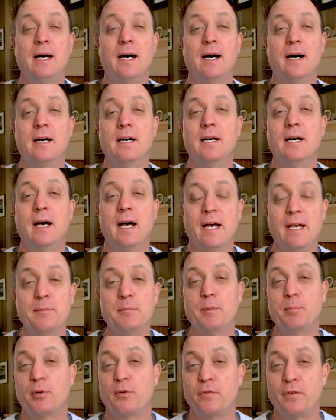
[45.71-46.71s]

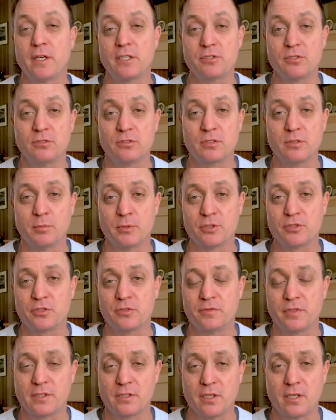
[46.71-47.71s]
I'm a professional commercial
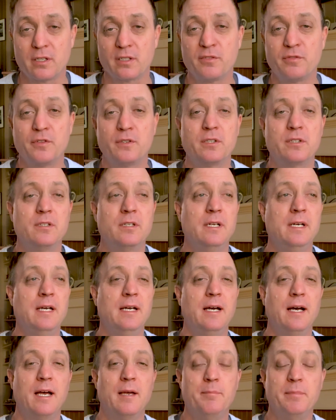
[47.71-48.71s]
photographer.
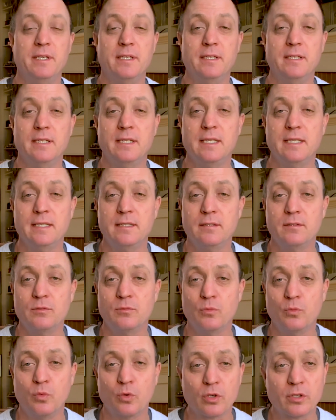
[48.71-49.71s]
I've been
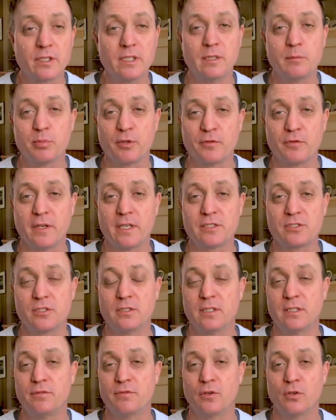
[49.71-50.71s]
working
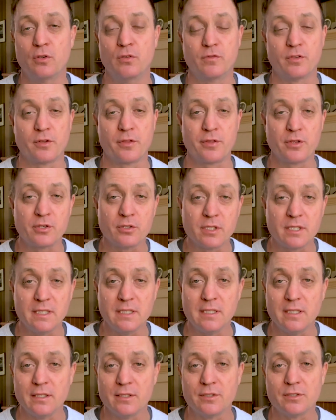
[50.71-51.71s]
professionally for over 30
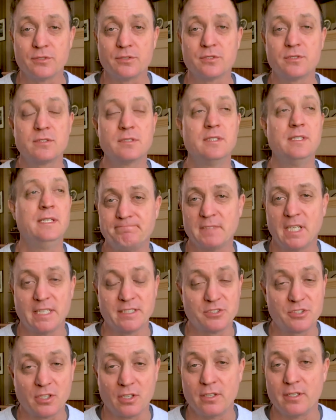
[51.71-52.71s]
years. I
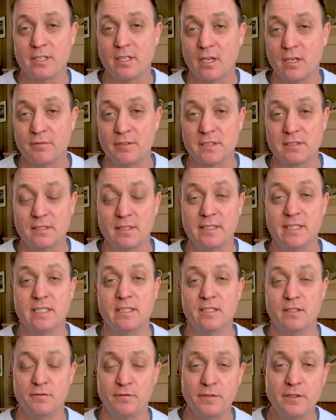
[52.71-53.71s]
started obviously
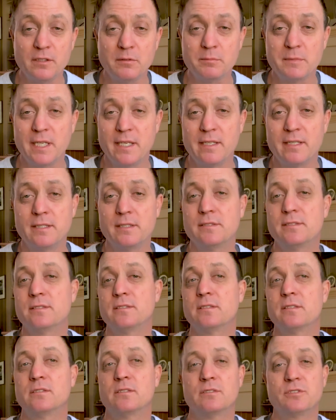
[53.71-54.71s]
in the film
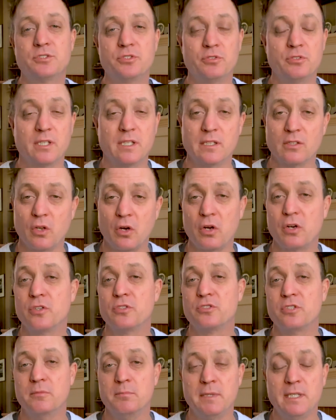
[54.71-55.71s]
days, shooting
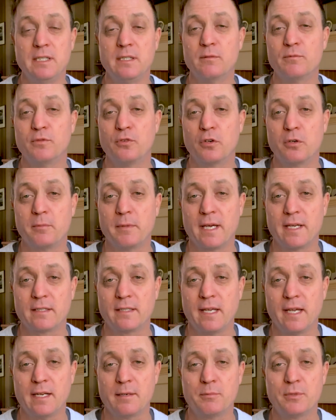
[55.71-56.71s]
large and medium format
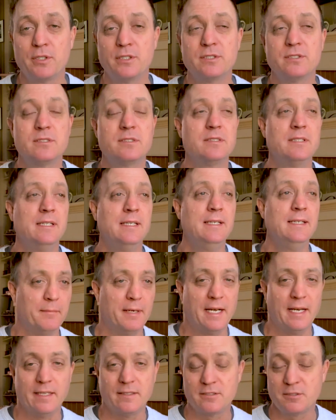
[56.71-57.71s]
cameras.
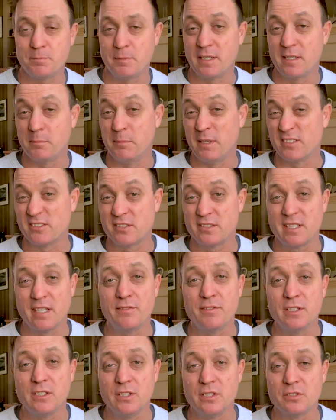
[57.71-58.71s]
I spent about
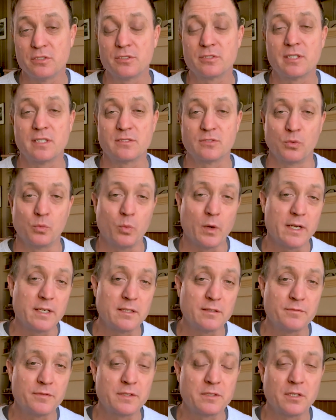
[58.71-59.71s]
7 years as a
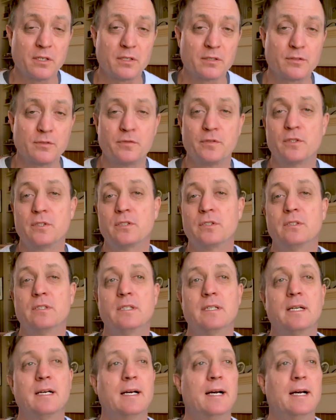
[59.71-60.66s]
wedding photographer.